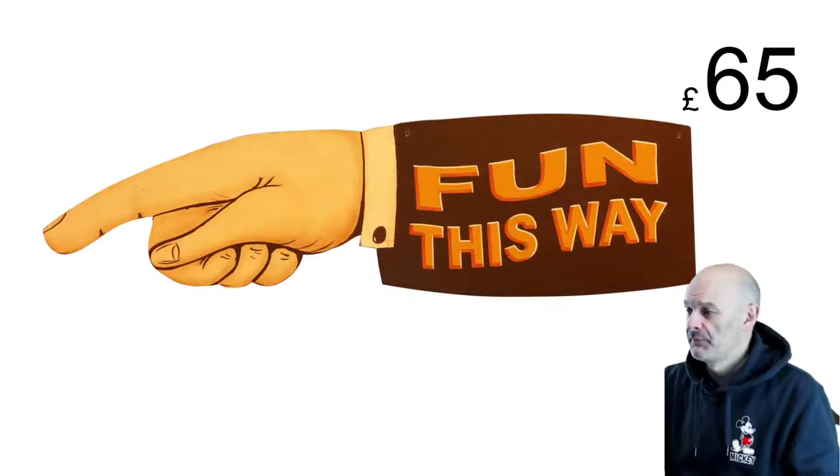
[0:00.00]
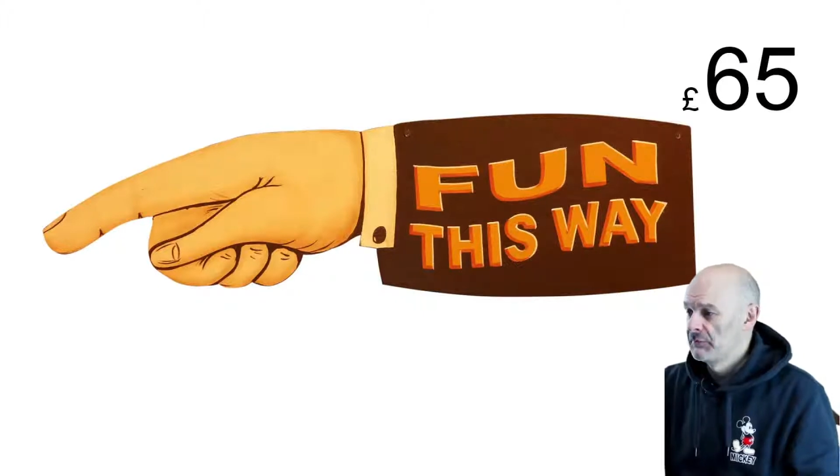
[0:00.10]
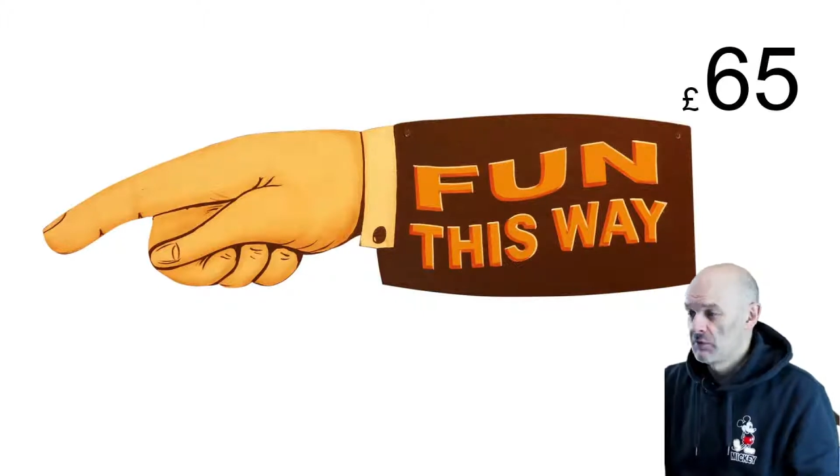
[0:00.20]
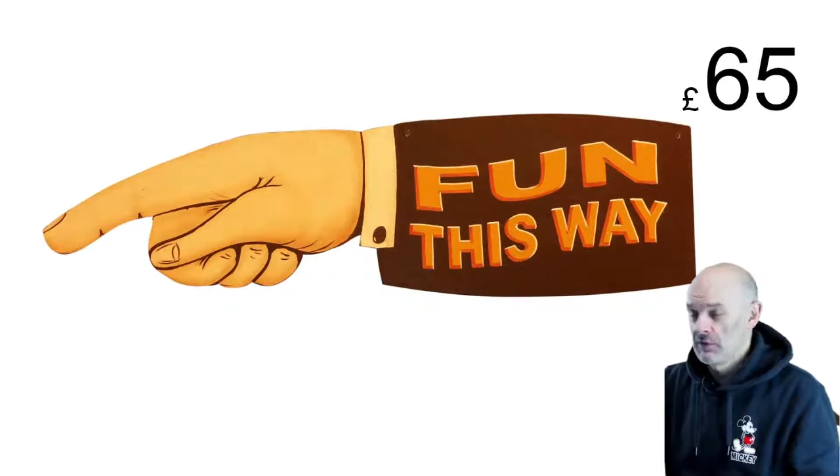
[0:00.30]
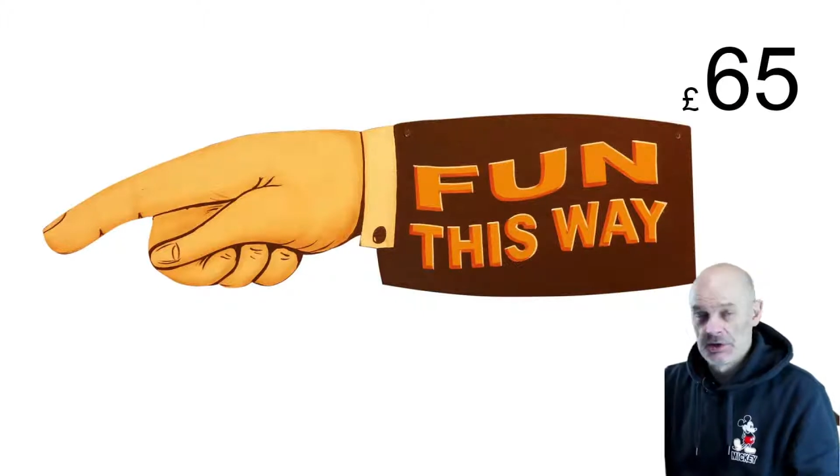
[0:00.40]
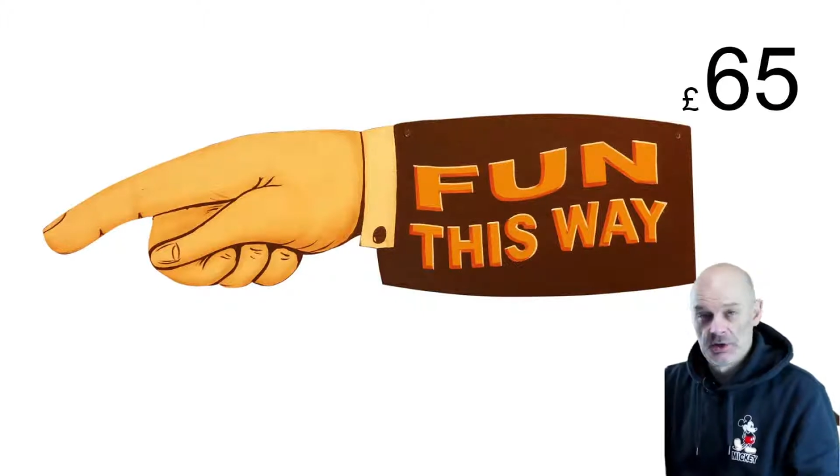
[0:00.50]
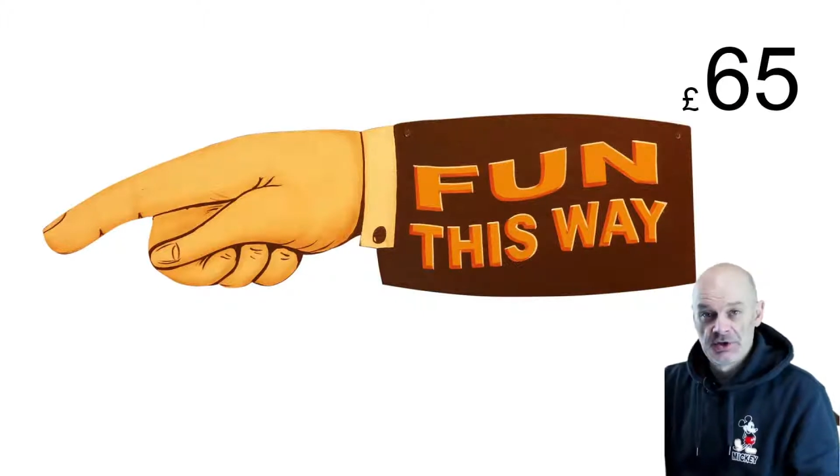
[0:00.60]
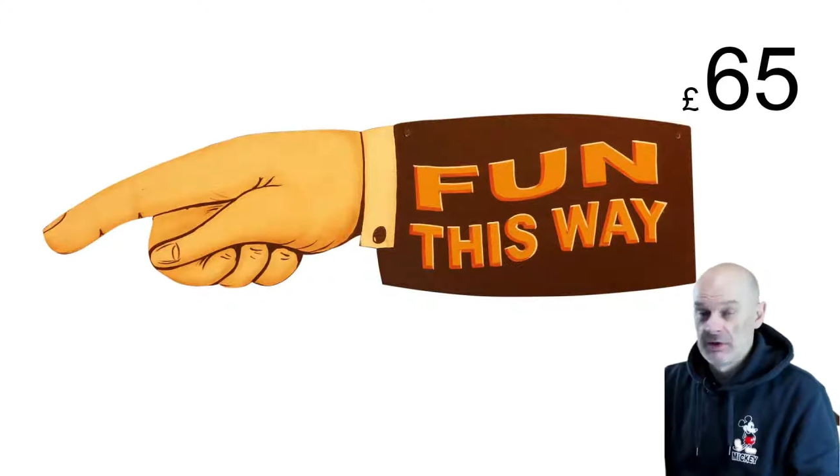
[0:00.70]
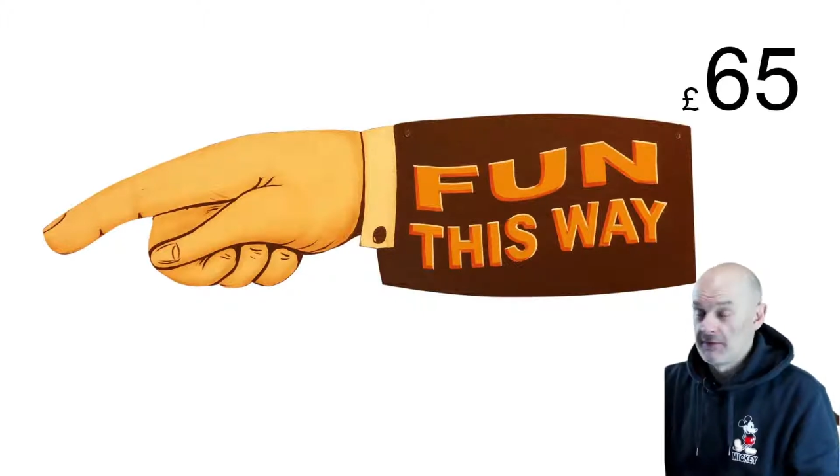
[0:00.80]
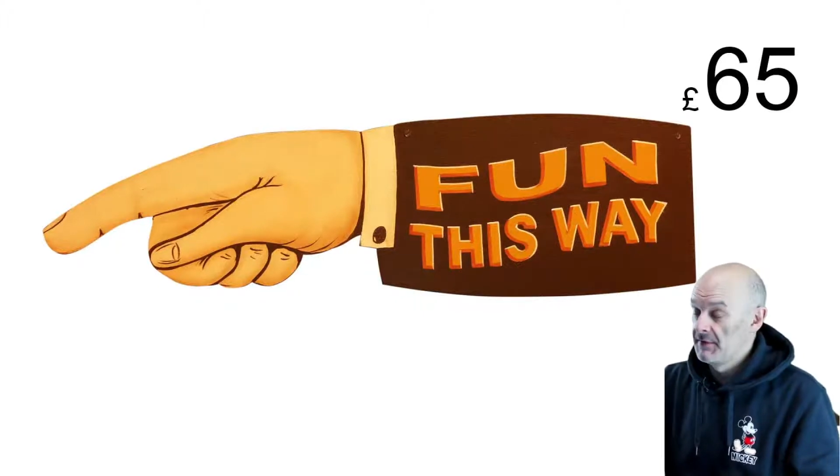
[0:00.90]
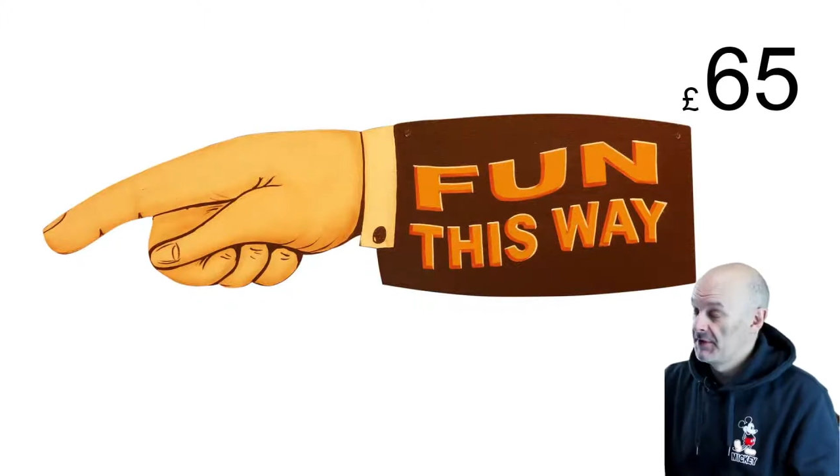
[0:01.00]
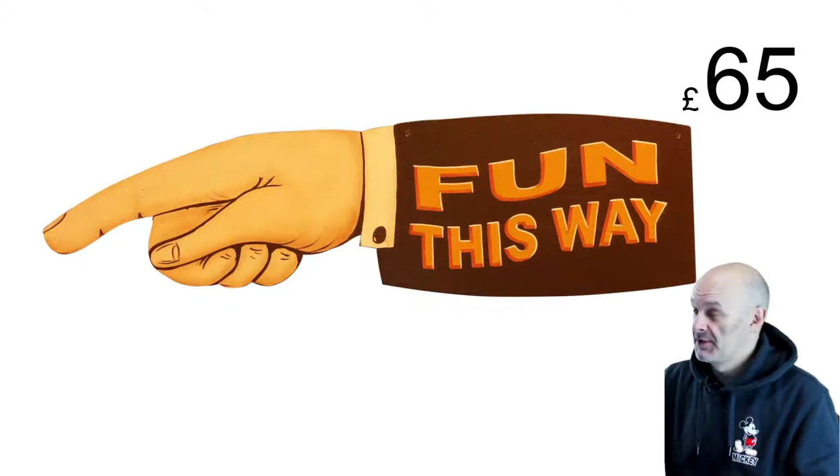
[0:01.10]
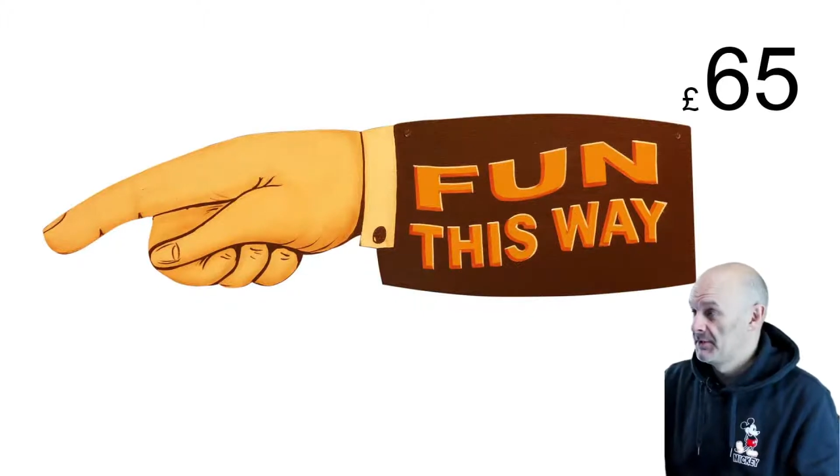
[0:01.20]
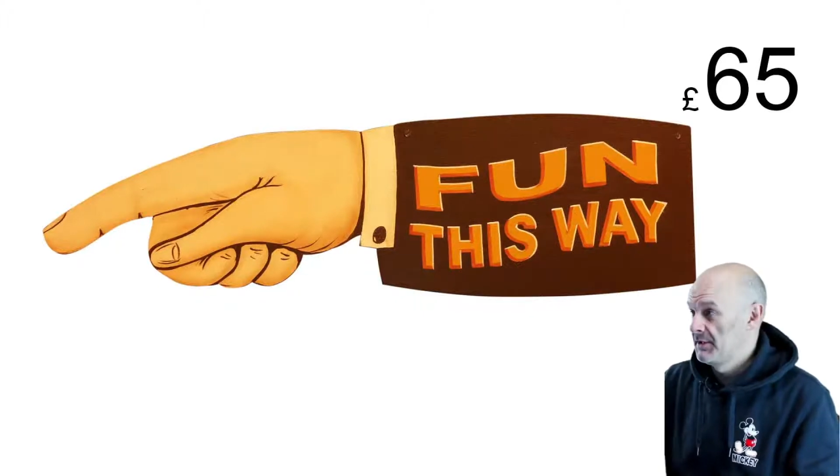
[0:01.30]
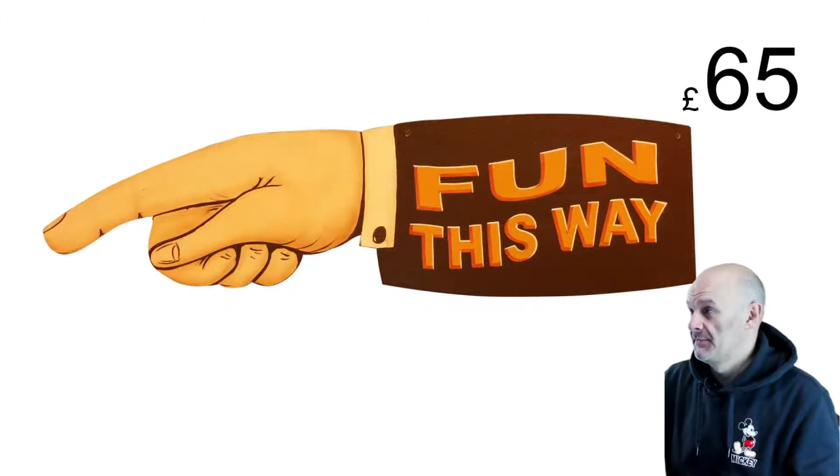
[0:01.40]
Quite a nice sign, if I say so
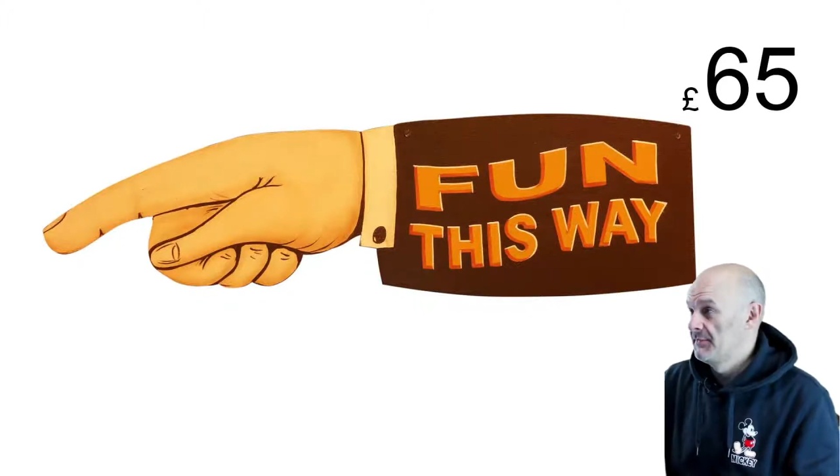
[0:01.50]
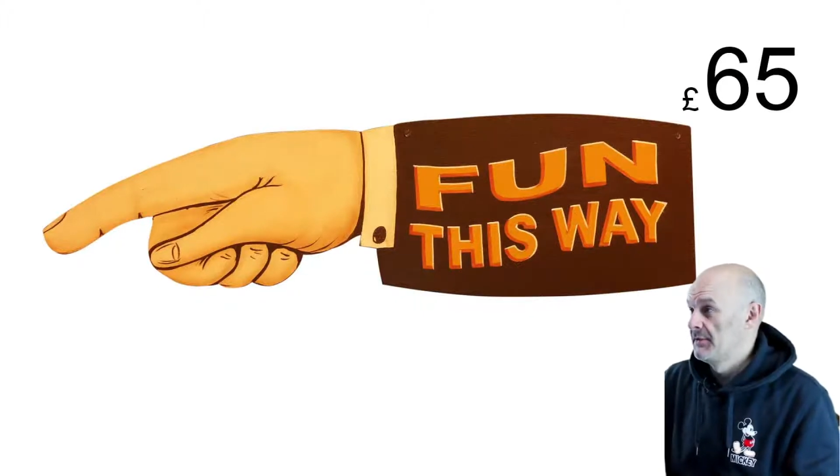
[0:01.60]
myself.